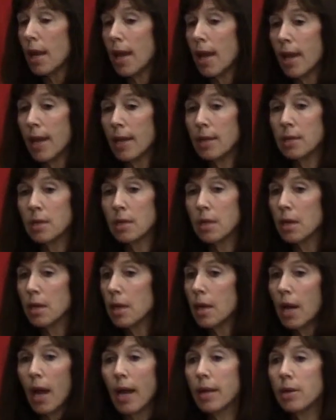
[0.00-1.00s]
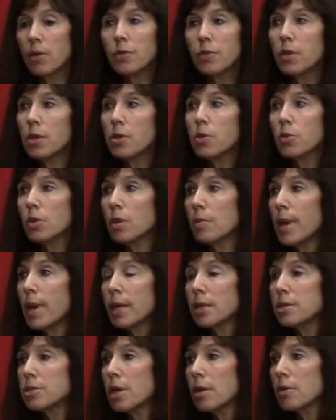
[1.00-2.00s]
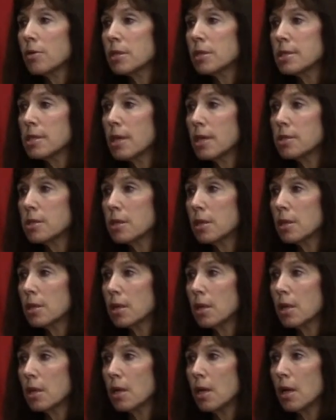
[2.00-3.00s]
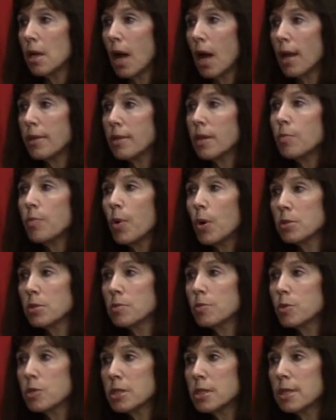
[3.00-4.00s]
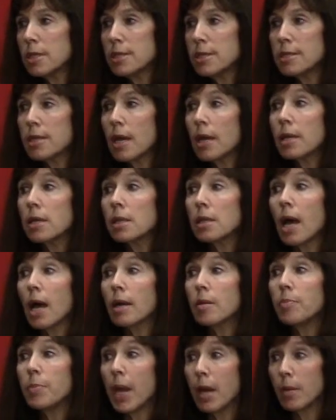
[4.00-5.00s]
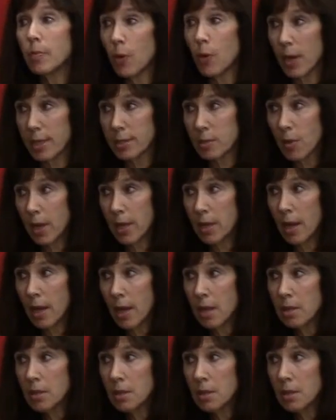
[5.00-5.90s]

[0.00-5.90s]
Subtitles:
And I don't think you can make a generalization. I think Baltimore City's getting a lot of bad press right now,